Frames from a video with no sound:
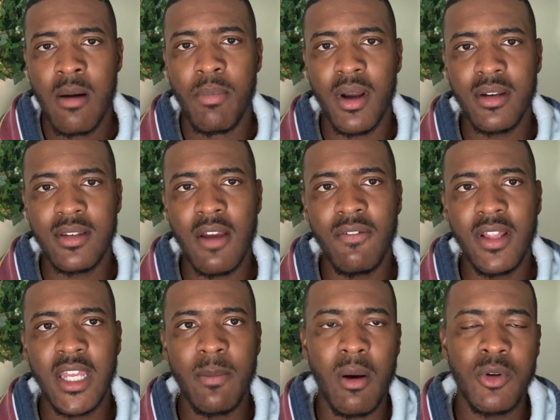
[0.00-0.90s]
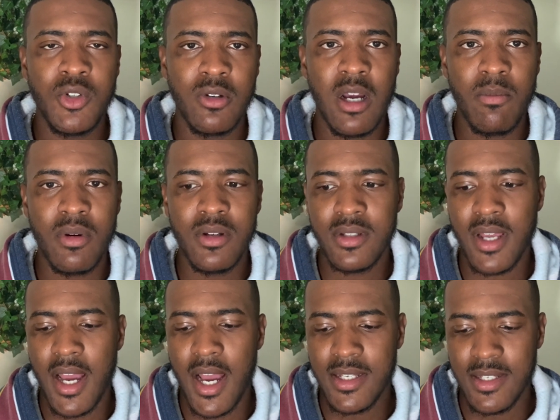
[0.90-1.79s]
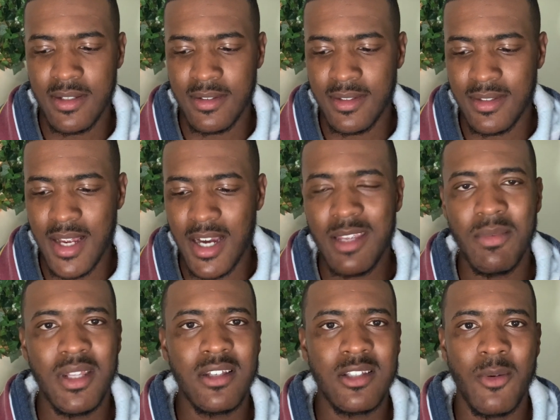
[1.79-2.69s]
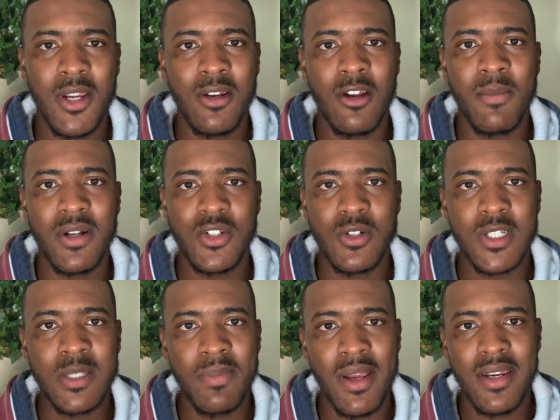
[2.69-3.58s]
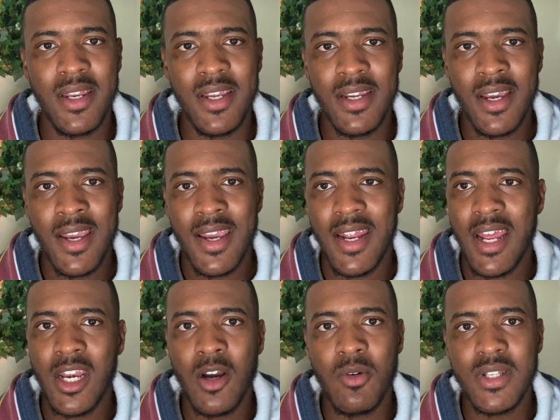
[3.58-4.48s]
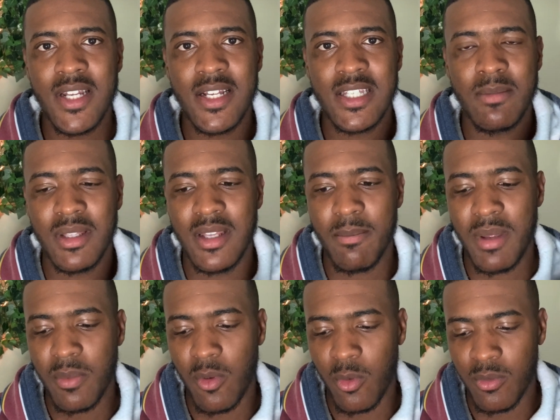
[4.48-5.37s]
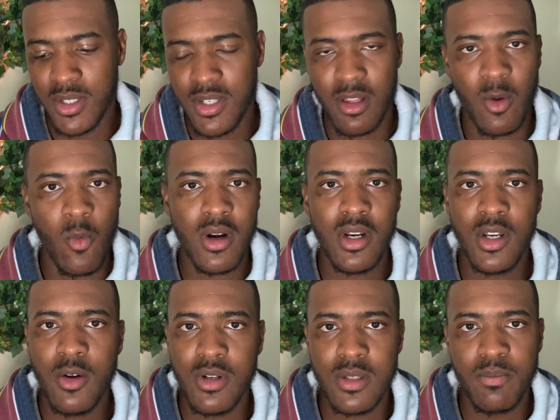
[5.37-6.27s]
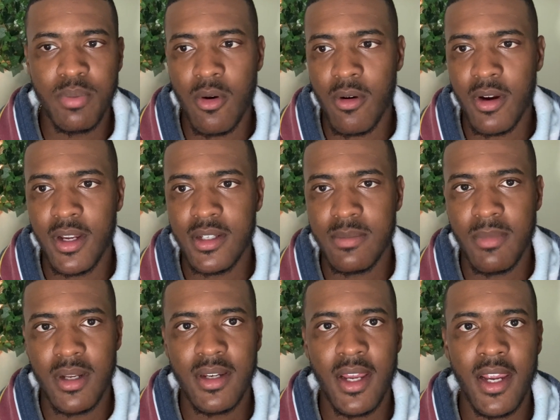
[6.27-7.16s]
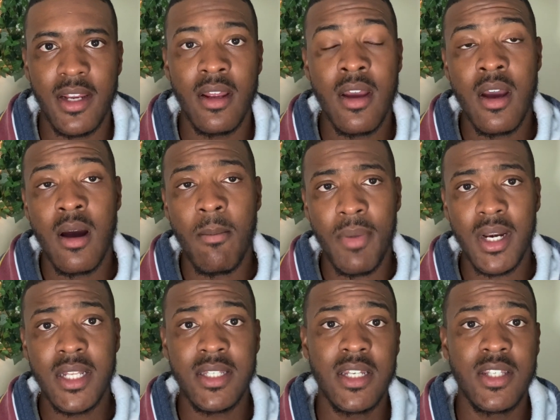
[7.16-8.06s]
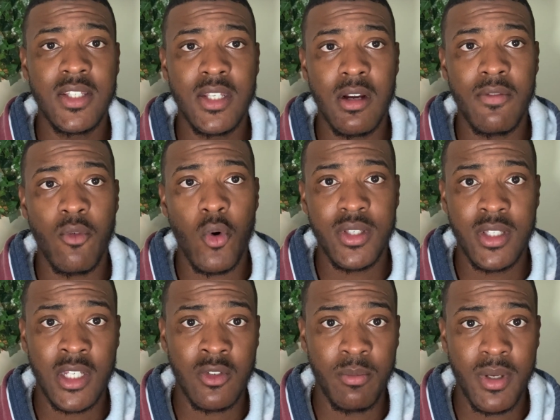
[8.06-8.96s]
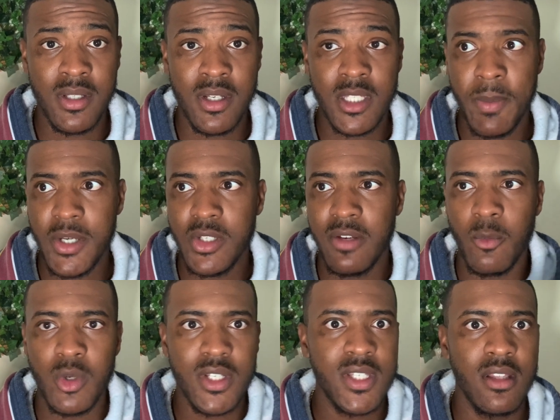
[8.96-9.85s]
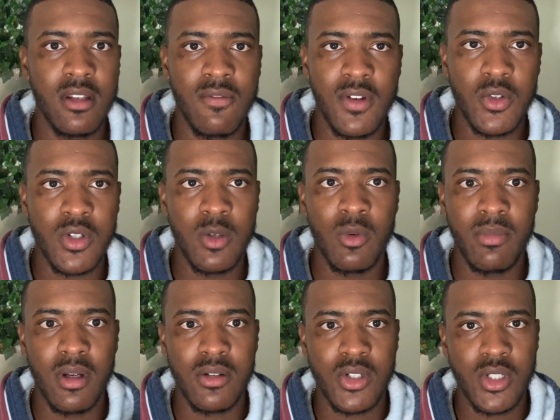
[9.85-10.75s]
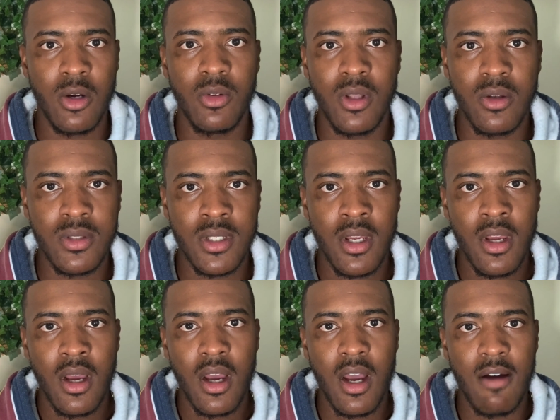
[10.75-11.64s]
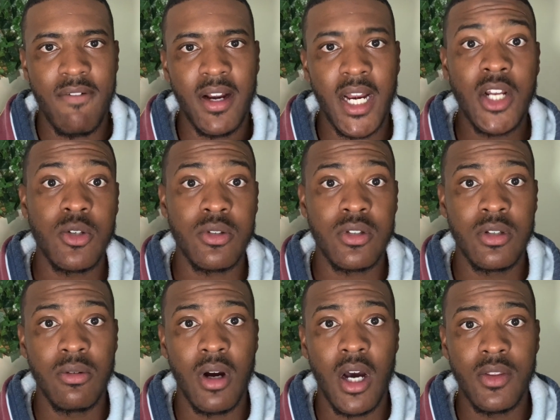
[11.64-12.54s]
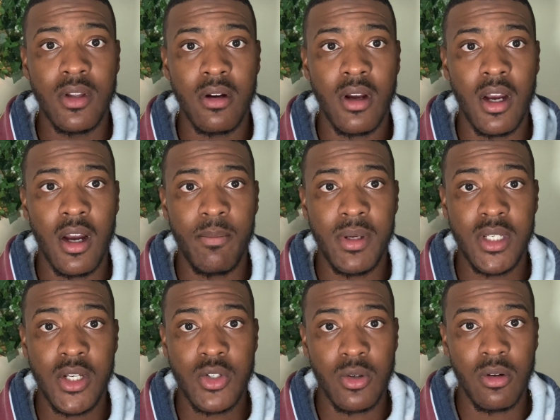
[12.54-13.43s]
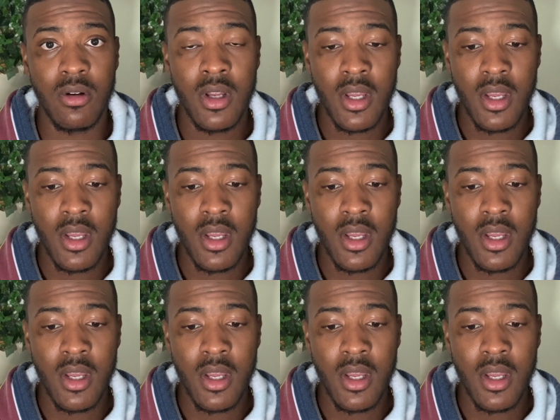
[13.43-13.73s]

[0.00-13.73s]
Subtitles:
But definitely keep up with your numbers, guys, and document. That's how you know how much you're spending. And I know it's not something that people necessarily want to do. It's boring, it's mundane, but it's necessary for a successful business, especially if you want to sell it in the future. You want to be able to show those financials to other potential